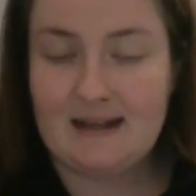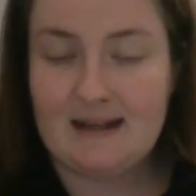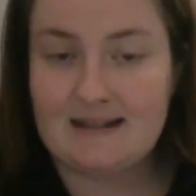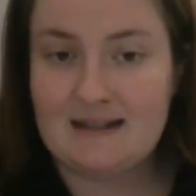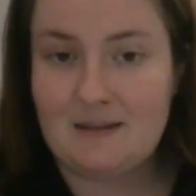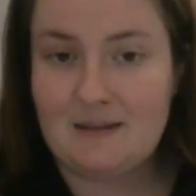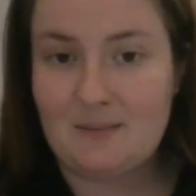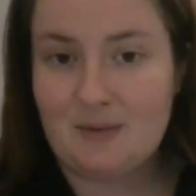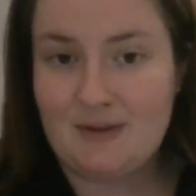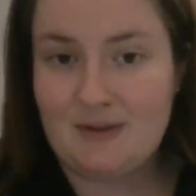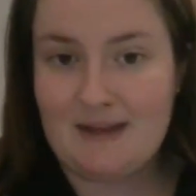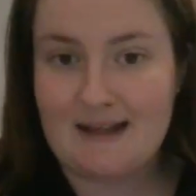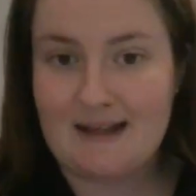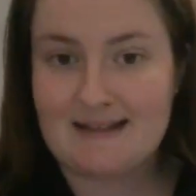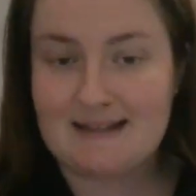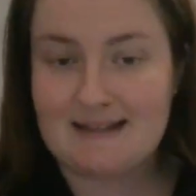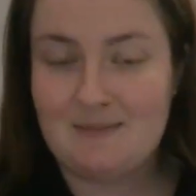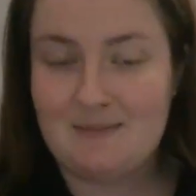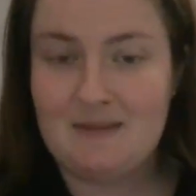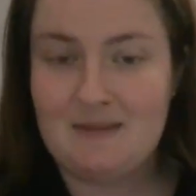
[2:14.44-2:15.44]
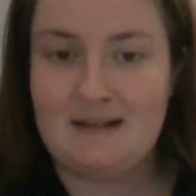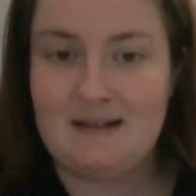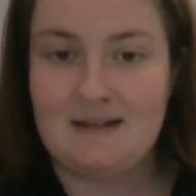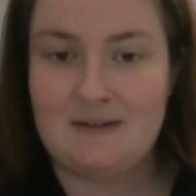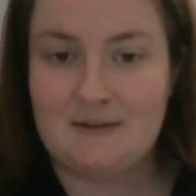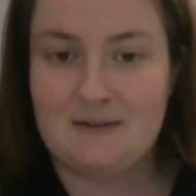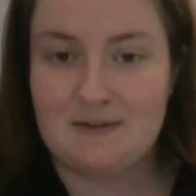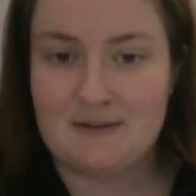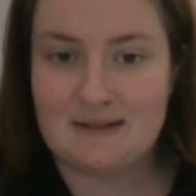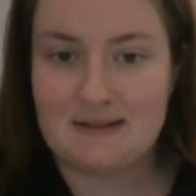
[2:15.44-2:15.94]
An example that Sidman
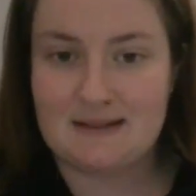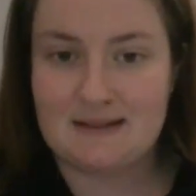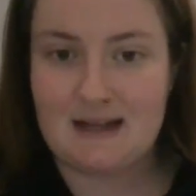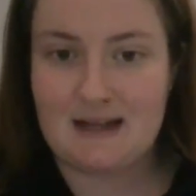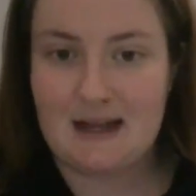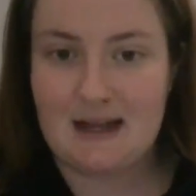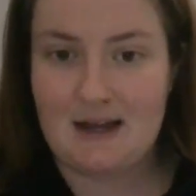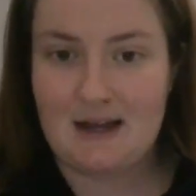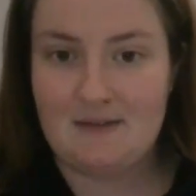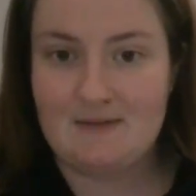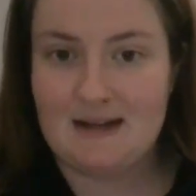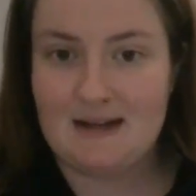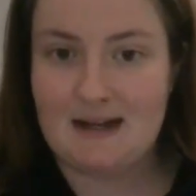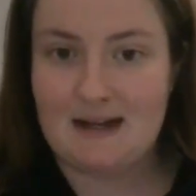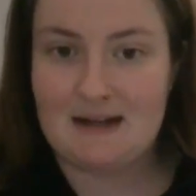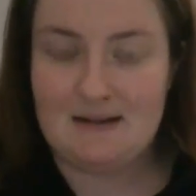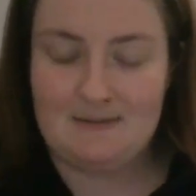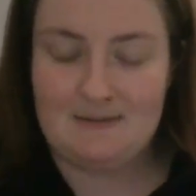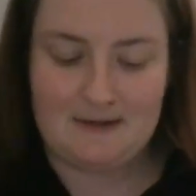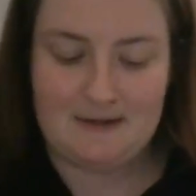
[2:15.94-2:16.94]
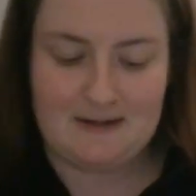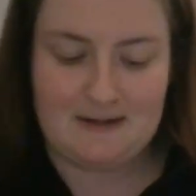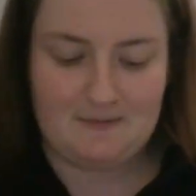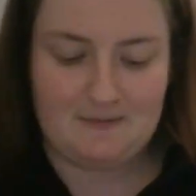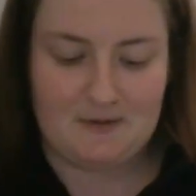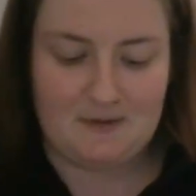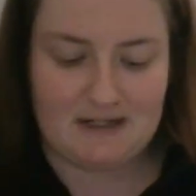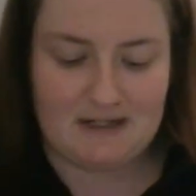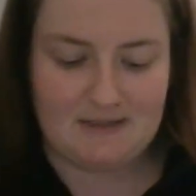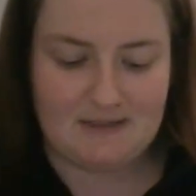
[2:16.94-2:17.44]
used of negative
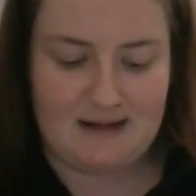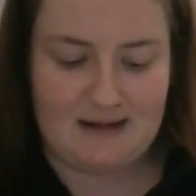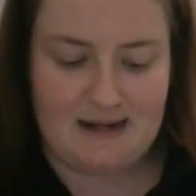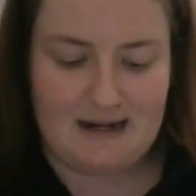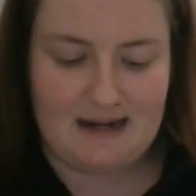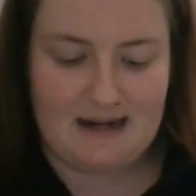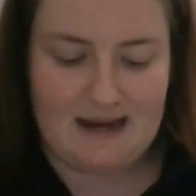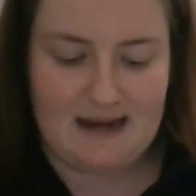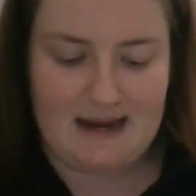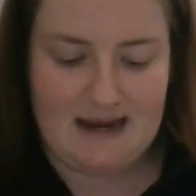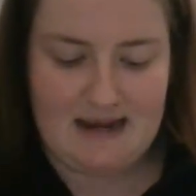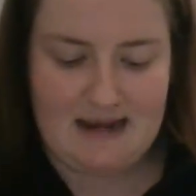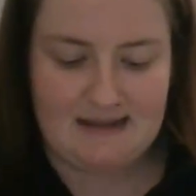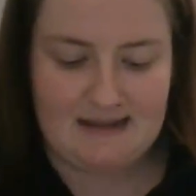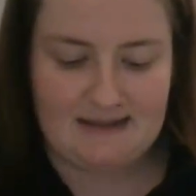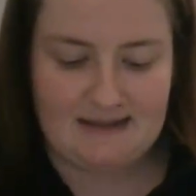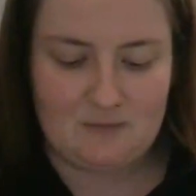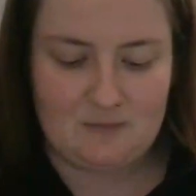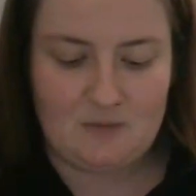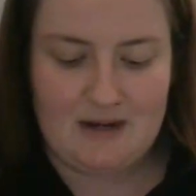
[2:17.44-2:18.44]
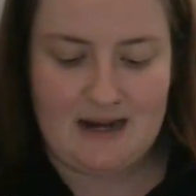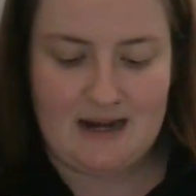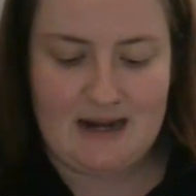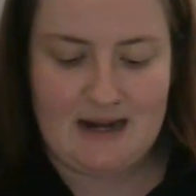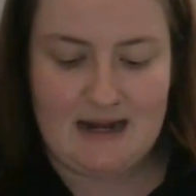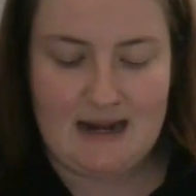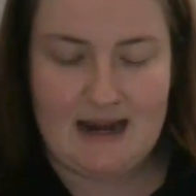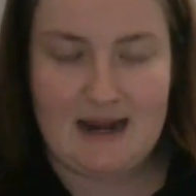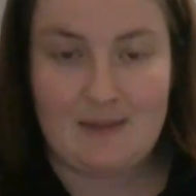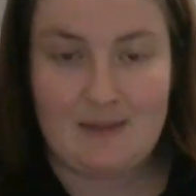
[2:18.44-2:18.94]
reinforcement is
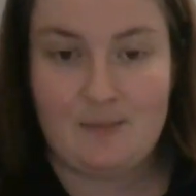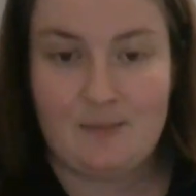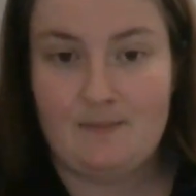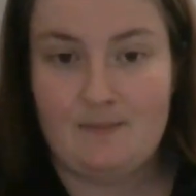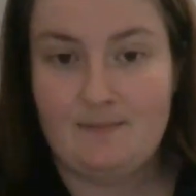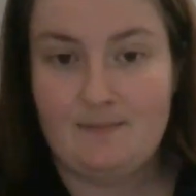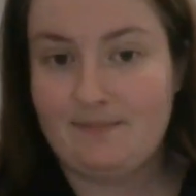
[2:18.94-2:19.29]
when a